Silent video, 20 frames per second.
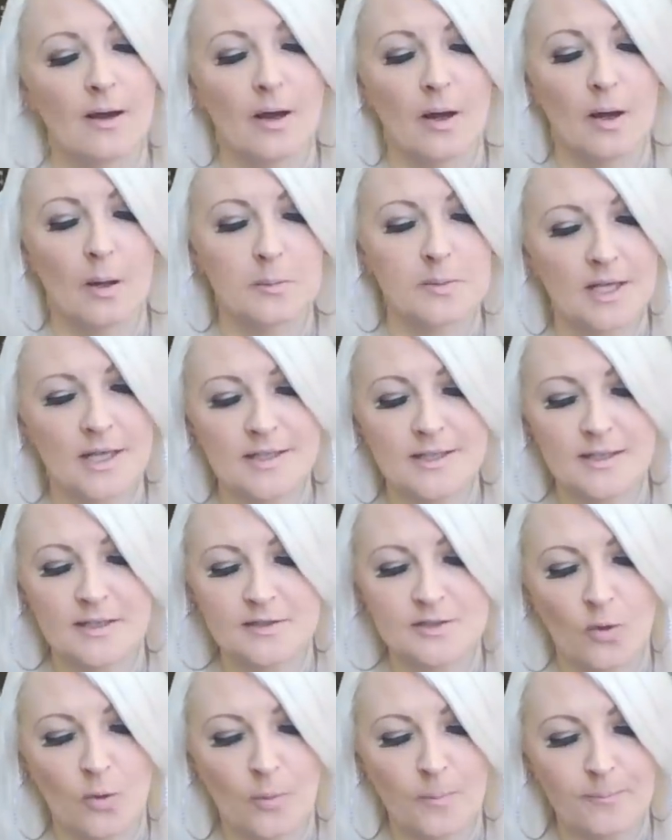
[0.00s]
I'm telling you.
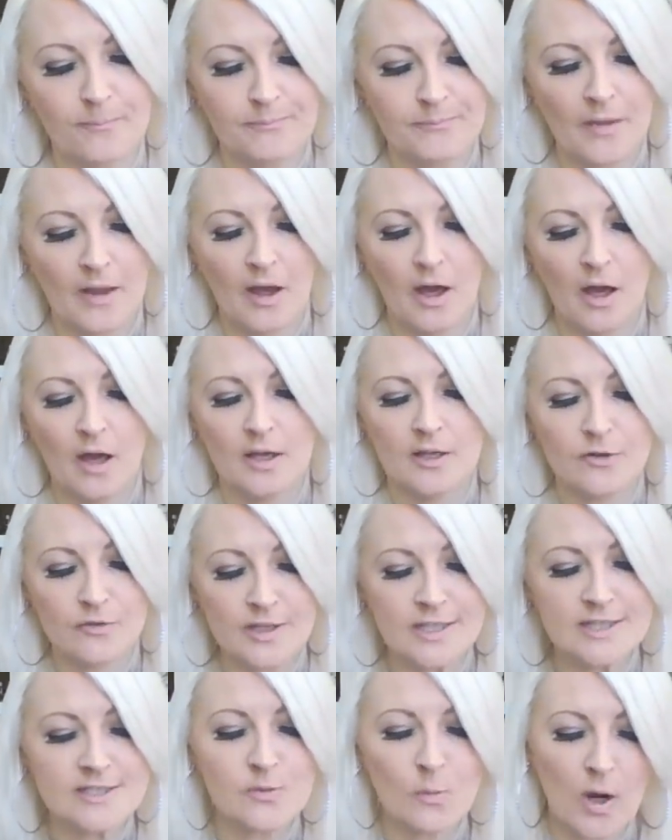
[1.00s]
So. The
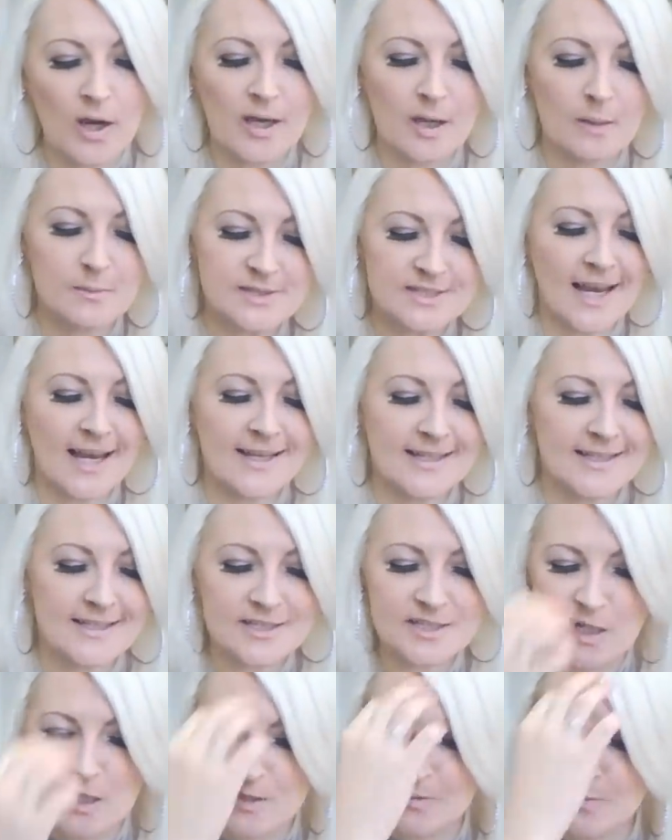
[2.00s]
reason why I'm saying
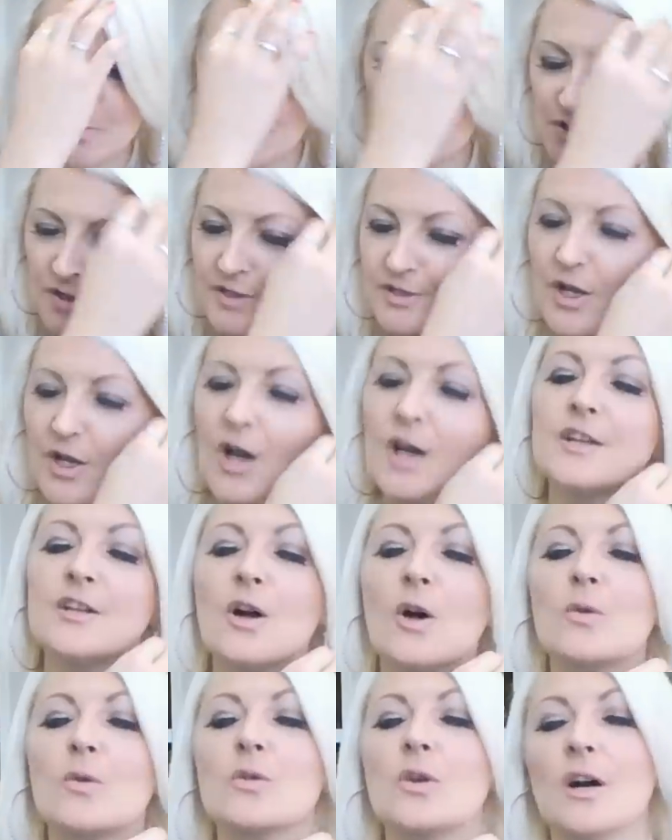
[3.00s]
this is because I
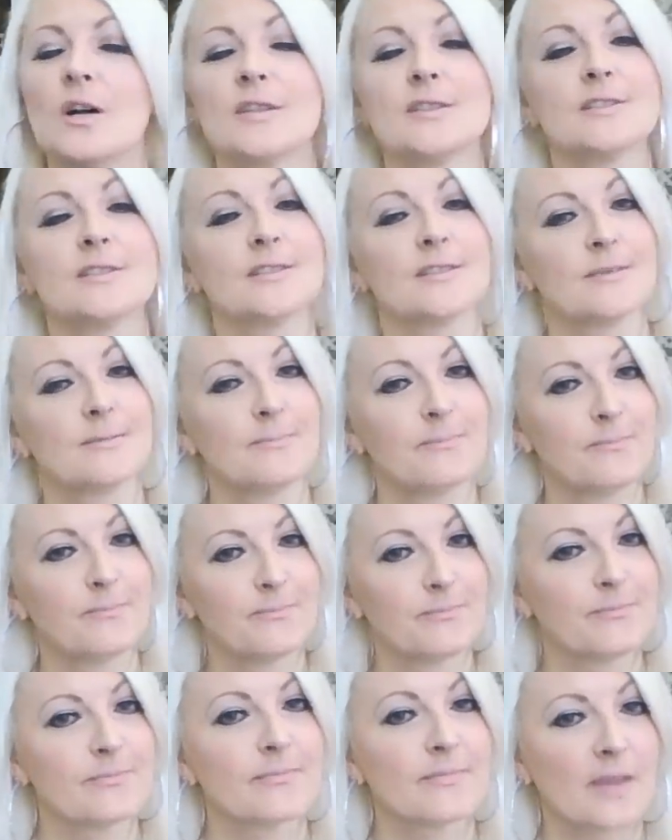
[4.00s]
know God
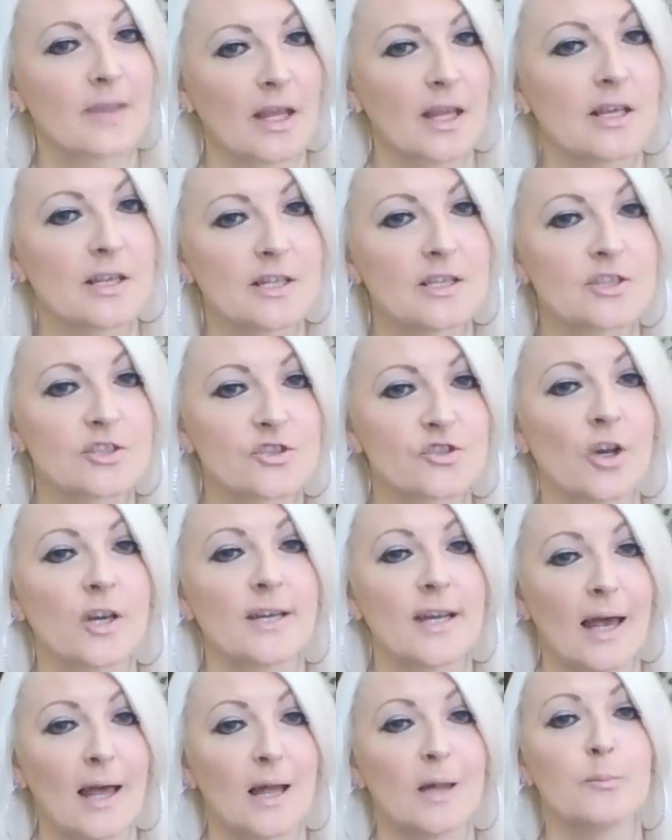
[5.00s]
is
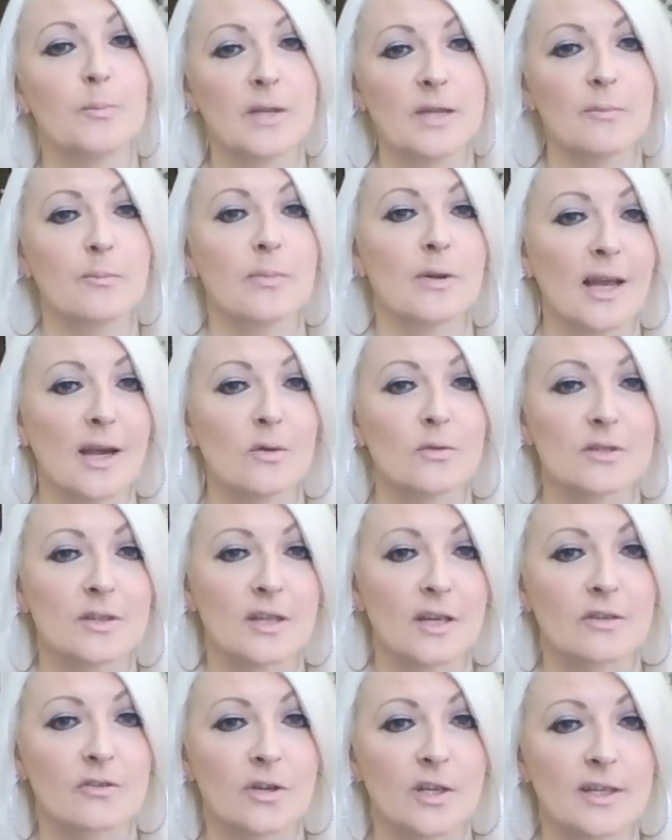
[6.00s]
trying to help people out
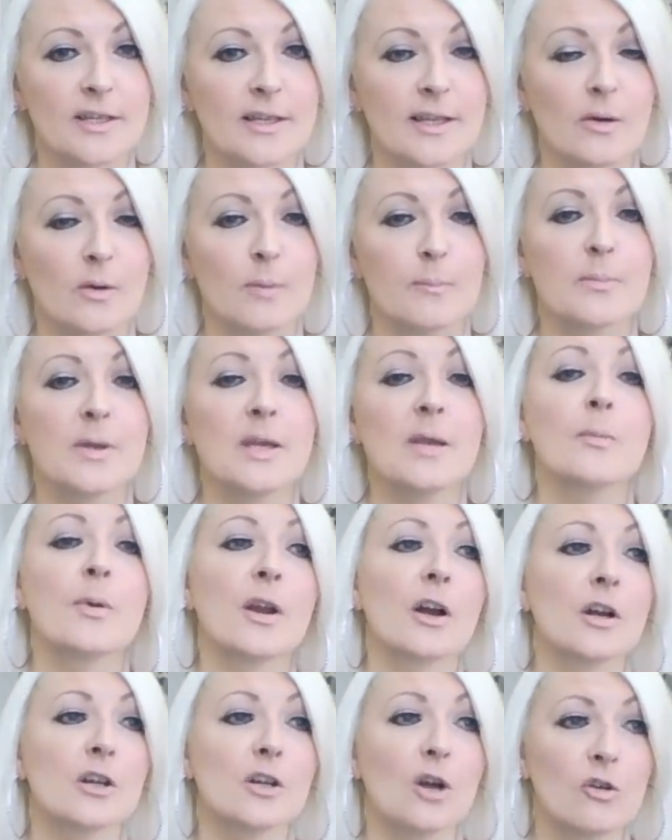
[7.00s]
there right now and people
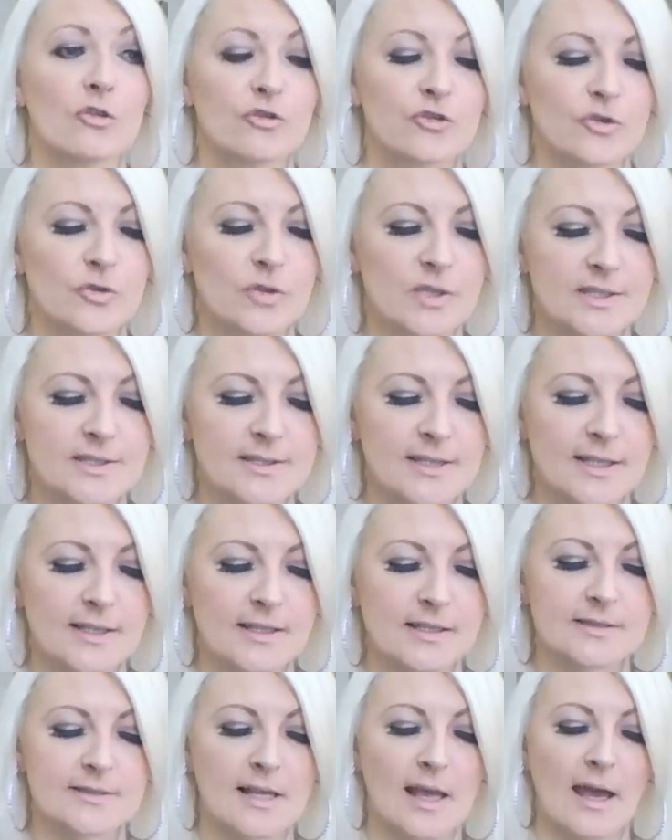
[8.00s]
are going through these
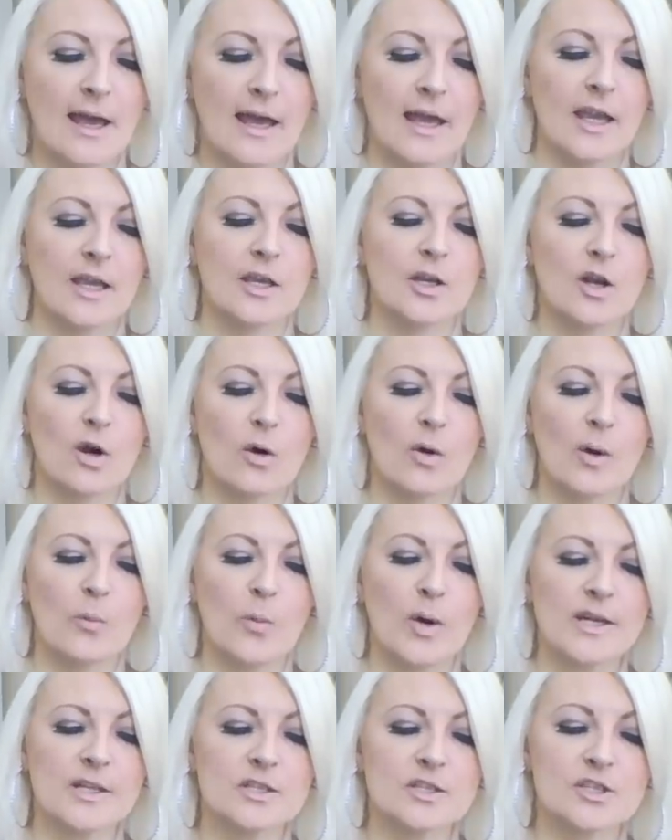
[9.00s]
things you know and
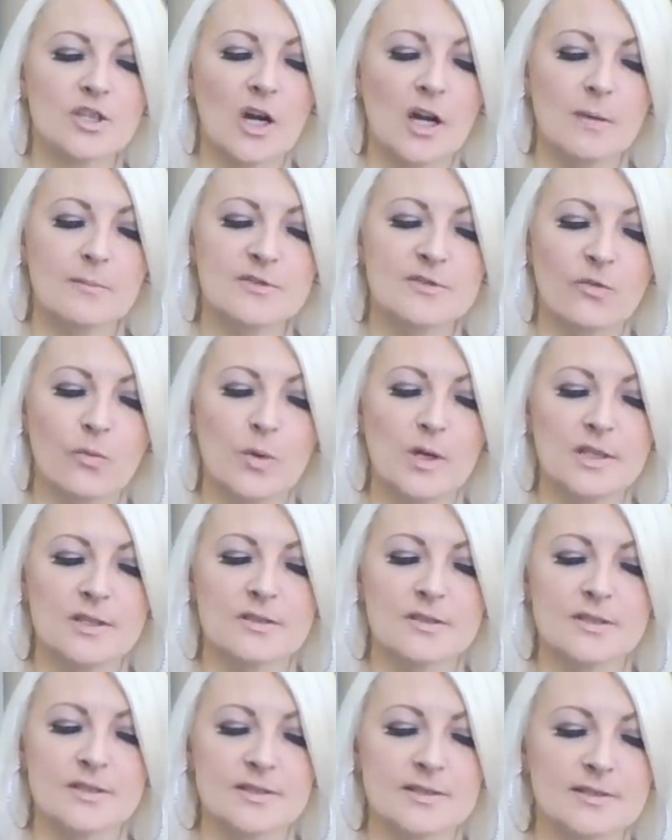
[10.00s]
when there's times of
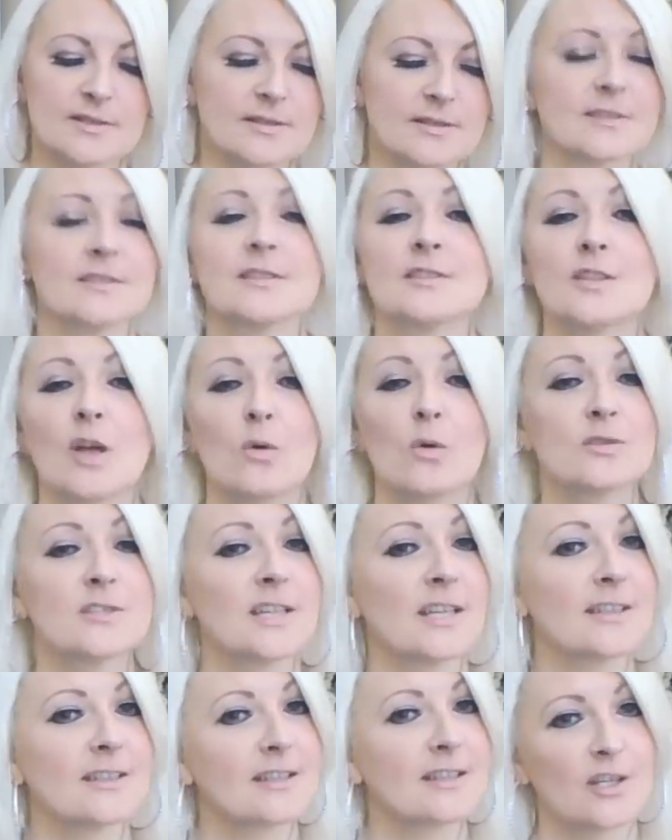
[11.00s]
wildernesses don't
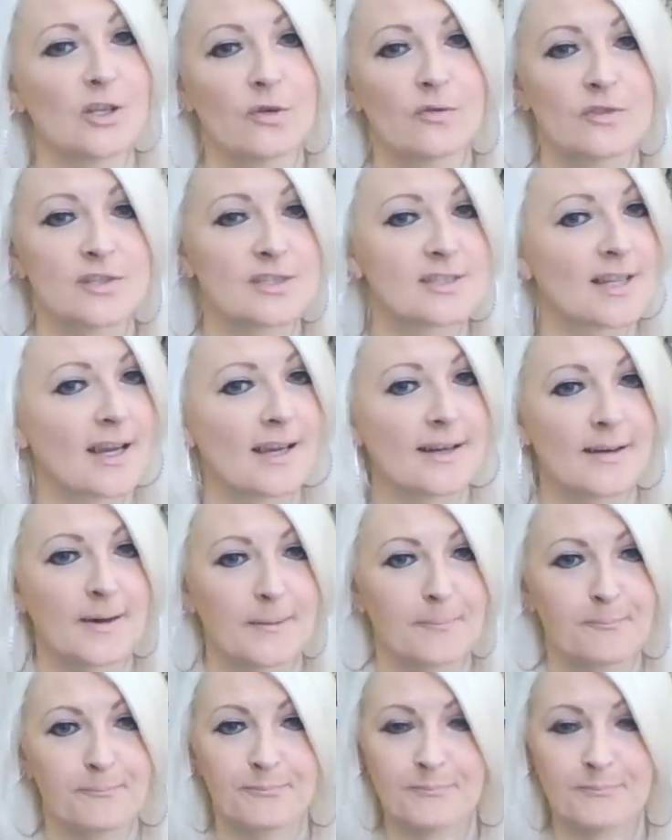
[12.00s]
think that you have to stay there